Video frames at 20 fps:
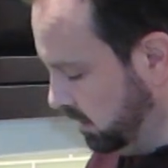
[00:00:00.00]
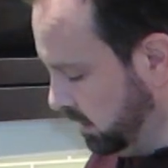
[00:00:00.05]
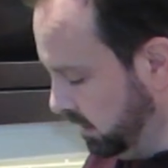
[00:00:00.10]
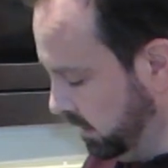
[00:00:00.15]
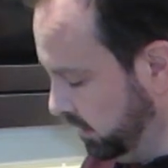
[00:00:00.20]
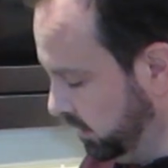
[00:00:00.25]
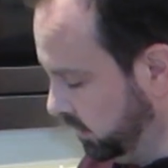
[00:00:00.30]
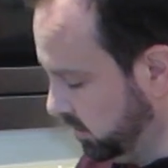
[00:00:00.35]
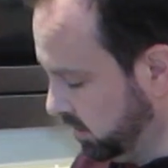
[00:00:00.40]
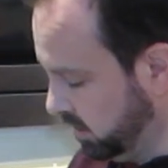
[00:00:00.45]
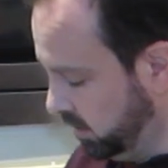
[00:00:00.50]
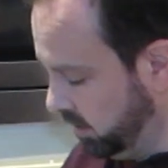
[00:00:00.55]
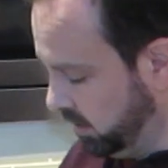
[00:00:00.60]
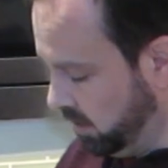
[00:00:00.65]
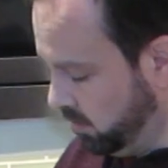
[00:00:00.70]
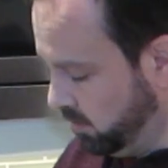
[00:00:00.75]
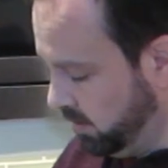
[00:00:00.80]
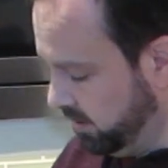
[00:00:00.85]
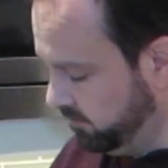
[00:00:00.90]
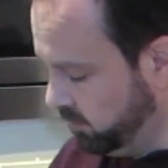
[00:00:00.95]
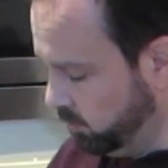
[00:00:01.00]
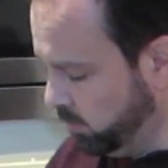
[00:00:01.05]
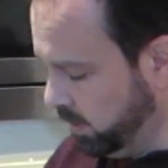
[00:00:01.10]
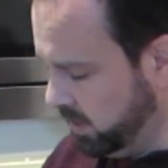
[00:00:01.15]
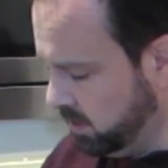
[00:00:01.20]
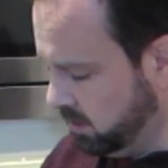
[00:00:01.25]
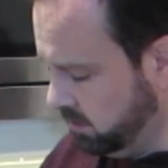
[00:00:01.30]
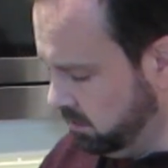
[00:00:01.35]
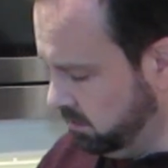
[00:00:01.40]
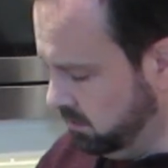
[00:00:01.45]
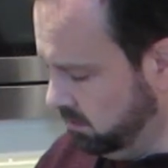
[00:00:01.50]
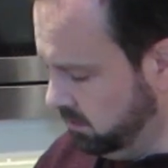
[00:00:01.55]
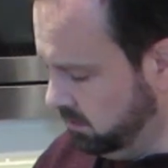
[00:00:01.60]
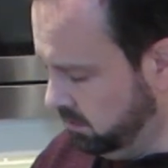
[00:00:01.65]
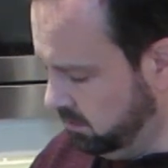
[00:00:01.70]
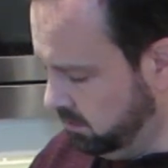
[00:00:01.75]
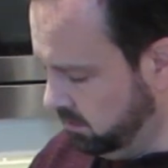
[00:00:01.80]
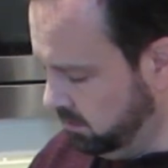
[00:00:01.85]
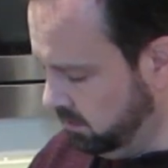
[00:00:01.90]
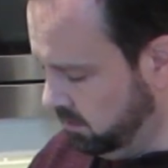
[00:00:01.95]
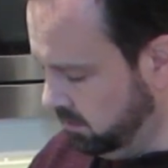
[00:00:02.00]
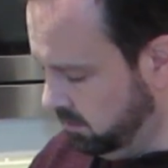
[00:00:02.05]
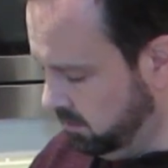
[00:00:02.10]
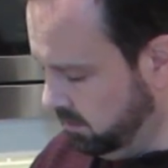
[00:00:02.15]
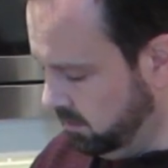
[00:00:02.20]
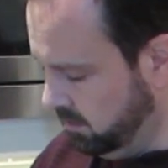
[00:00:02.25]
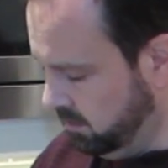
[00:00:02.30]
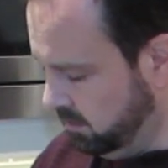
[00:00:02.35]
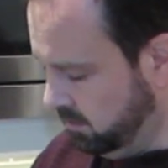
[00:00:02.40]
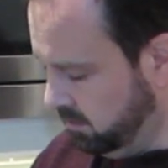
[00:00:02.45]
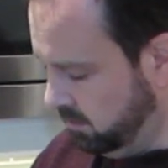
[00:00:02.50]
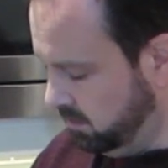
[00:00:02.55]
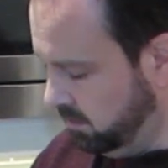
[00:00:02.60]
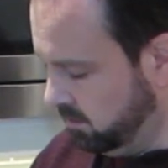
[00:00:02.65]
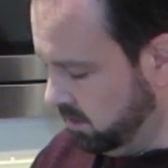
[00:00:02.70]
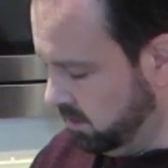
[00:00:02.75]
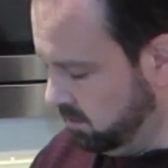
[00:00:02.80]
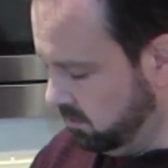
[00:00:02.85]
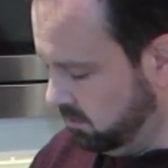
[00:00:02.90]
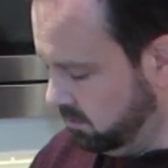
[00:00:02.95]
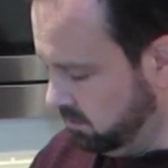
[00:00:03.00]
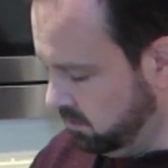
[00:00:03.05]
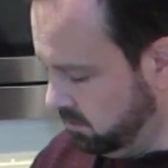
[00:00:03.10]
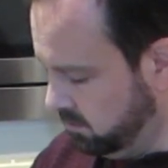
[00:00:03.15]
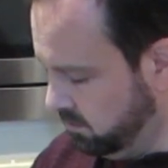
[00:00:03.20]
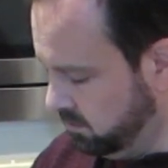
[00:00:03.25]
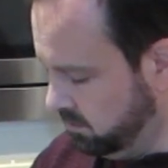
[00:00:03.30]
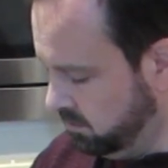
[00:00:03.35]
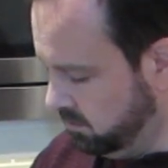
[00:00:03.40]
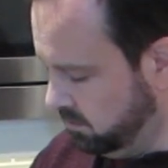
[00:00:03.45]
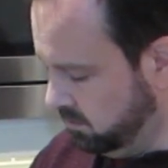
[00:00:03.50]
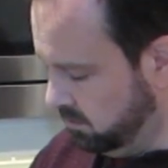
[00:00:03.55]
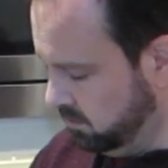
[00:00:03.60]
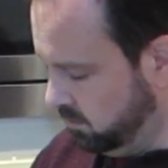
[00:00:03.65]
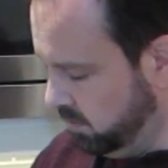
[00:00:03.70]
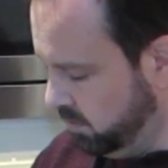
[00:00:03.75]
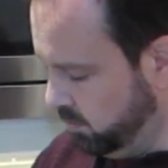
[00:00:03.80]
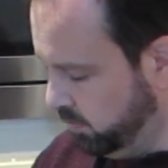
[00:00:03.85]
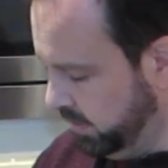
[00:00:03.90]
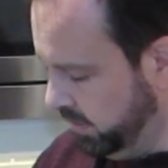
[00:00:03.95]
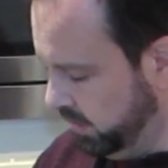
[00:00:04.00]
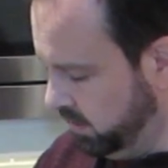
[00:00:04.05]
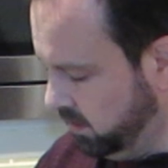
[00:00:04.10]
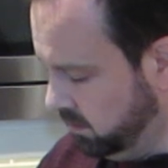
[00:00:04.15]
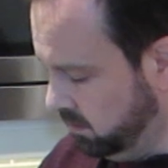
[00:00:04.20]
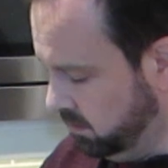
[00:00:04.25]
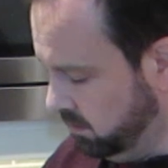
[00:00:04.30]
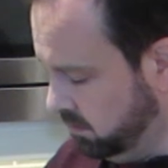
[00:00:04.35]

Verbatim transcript: and it's gonna go everywhere. Oh no, we're winning.